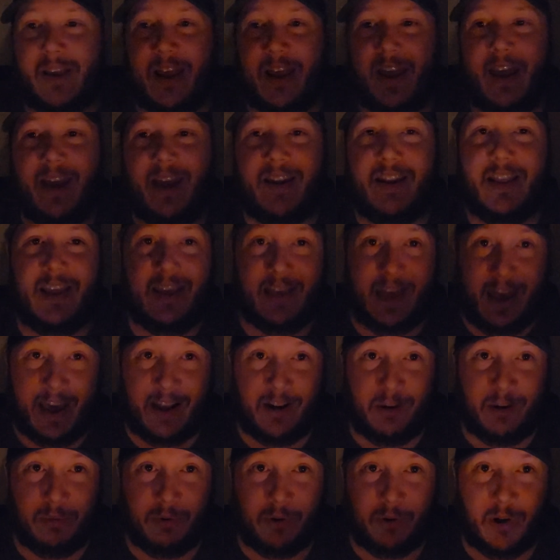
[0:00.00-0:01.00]
And he
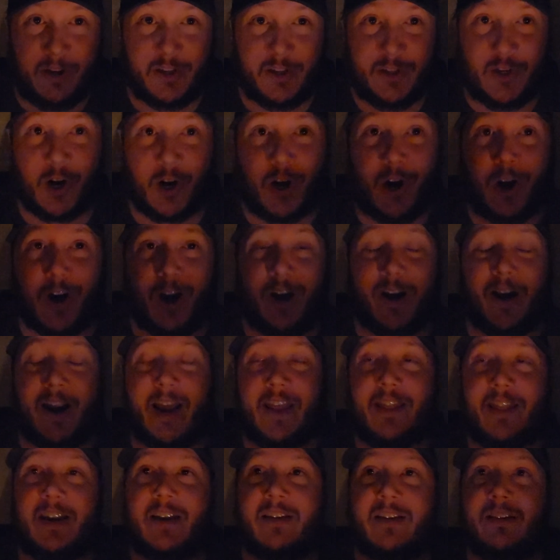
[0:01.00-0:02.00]
cattle prods her,
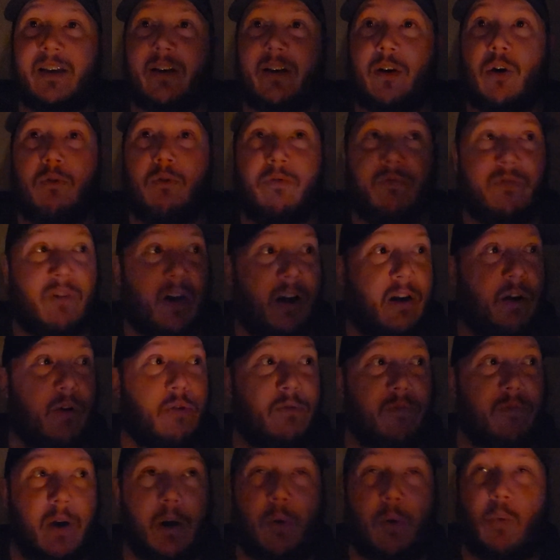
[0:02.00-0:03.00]
and then he's like, oh fuck,
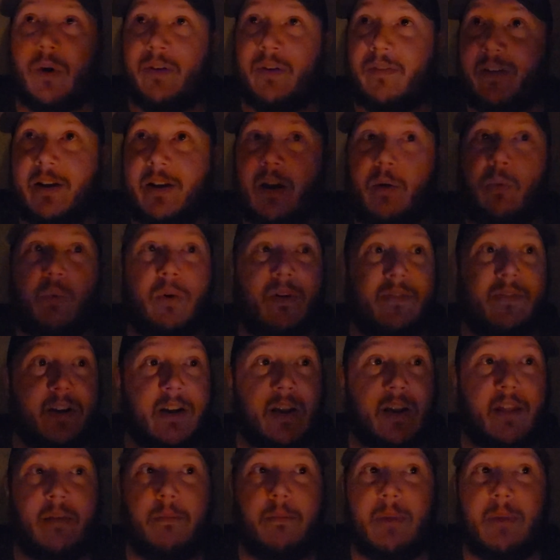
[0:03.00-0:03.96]
what have I done?